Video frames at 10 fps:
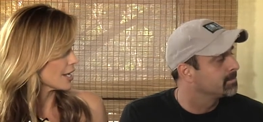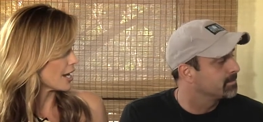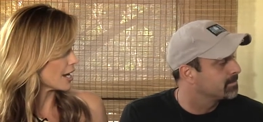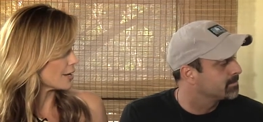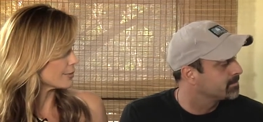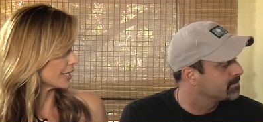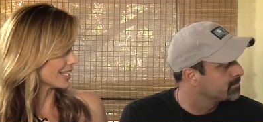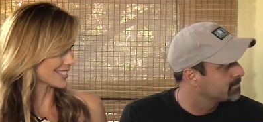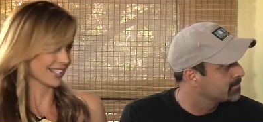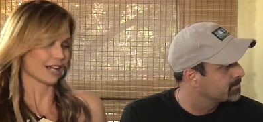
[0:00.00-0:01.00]
Speaker 1: um, and
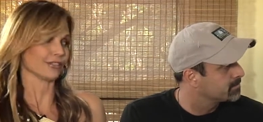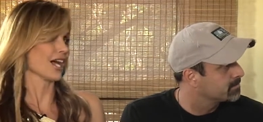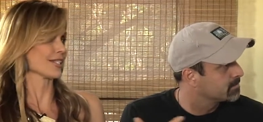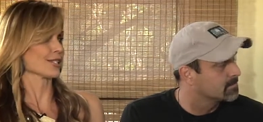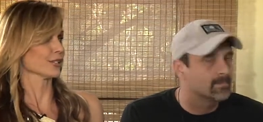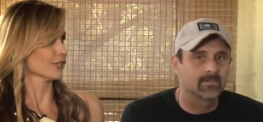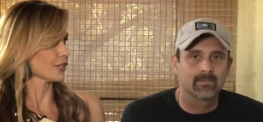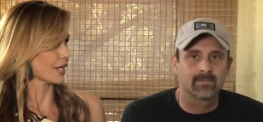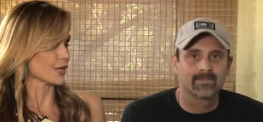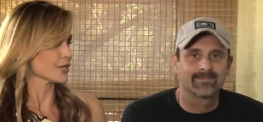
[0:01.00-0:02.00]
I still have lots to
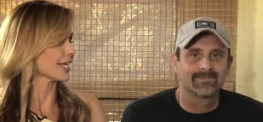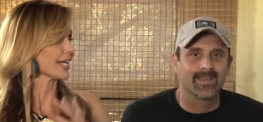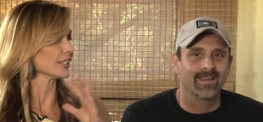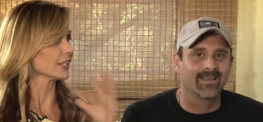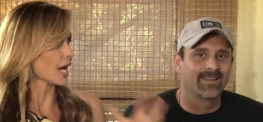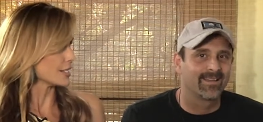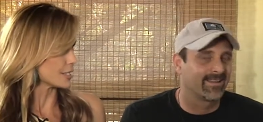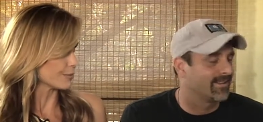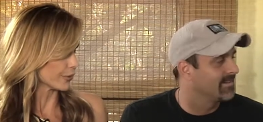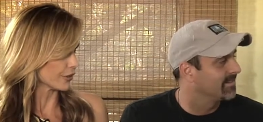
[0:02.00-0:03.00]
learn. I know you can get a lot
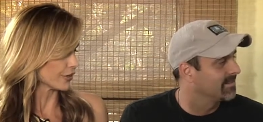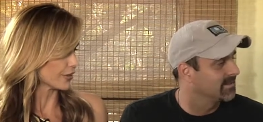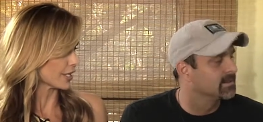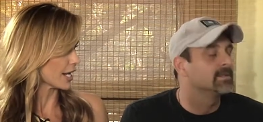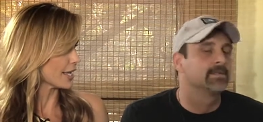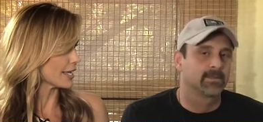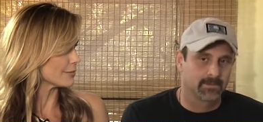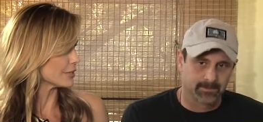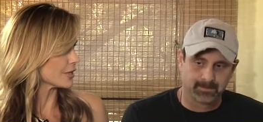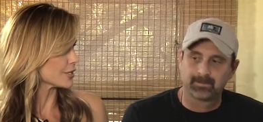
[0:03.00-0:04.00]
deeper than I
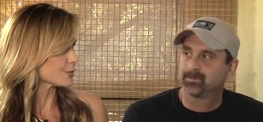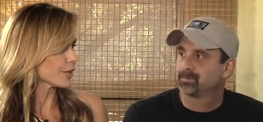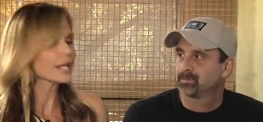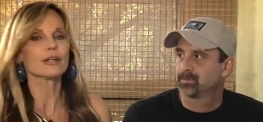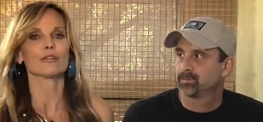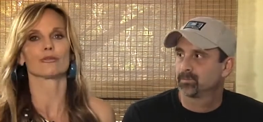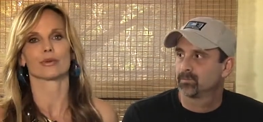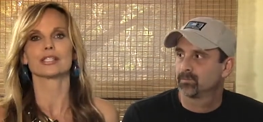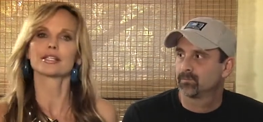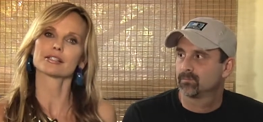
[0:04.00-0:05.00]
am into this, but I know the
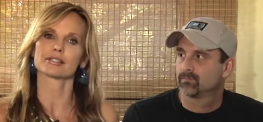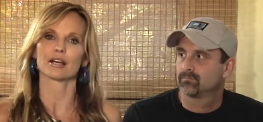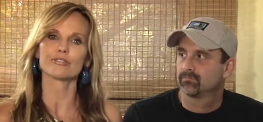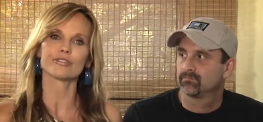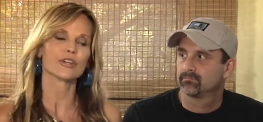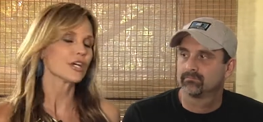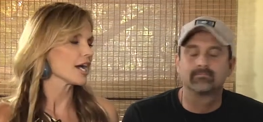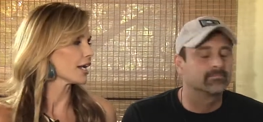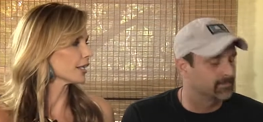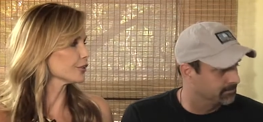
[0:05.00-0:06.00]
basic stuff.
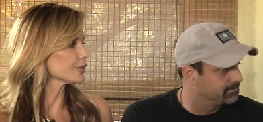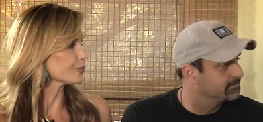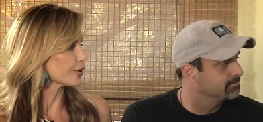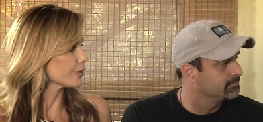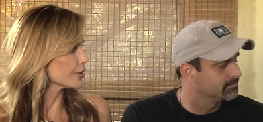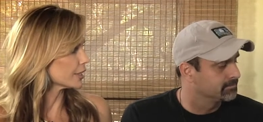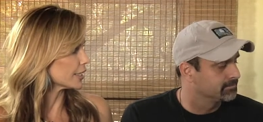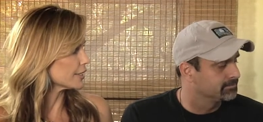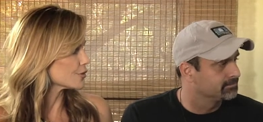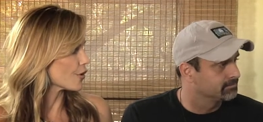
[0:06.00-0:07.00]
And I learned it pretty
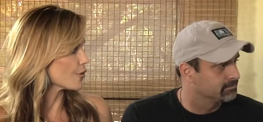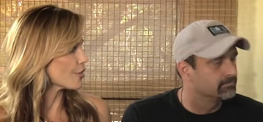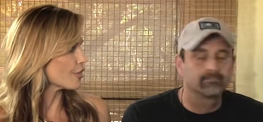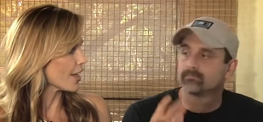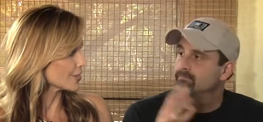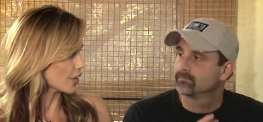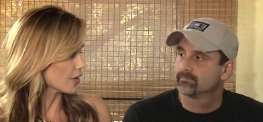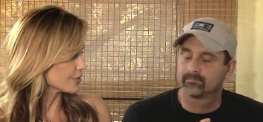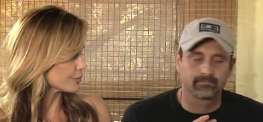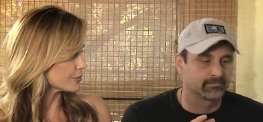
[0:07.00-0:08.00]
quickly, so that's
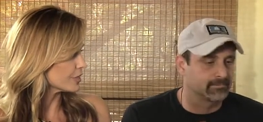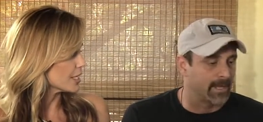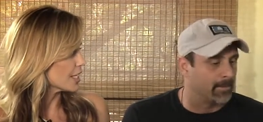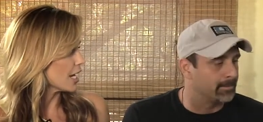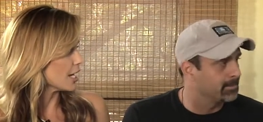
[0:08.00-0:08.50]
awesome. Yep.